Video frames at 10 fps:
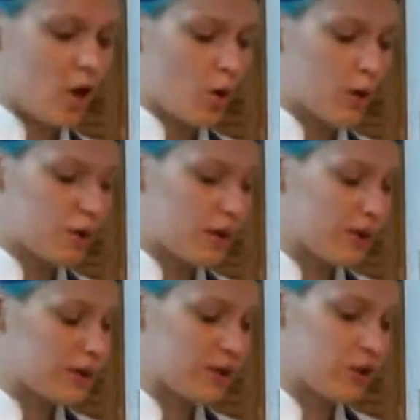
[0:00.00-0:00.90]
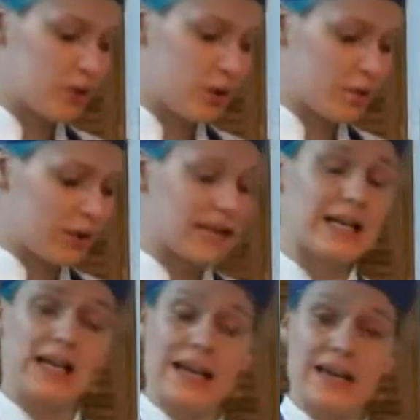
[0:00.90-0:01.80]
What we're gonna do, we're
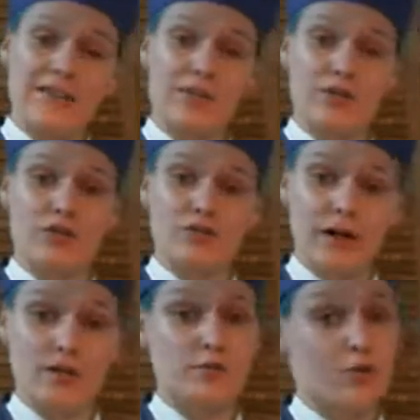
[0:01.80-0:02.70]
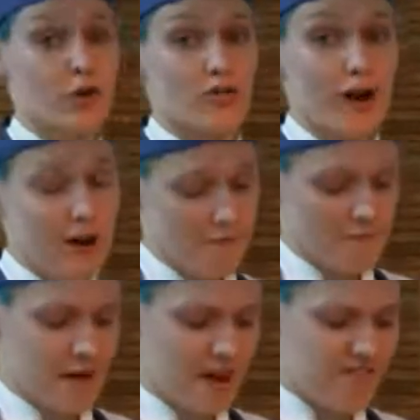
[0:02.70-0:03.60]
gonna leave it to rest for around
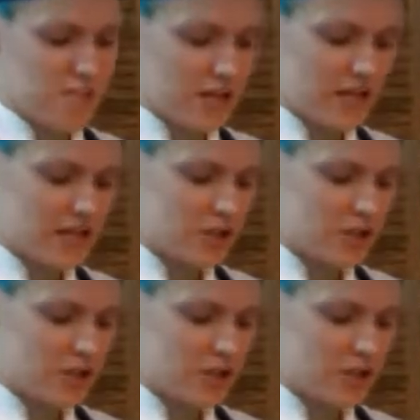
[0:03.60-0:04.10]
5 minutes.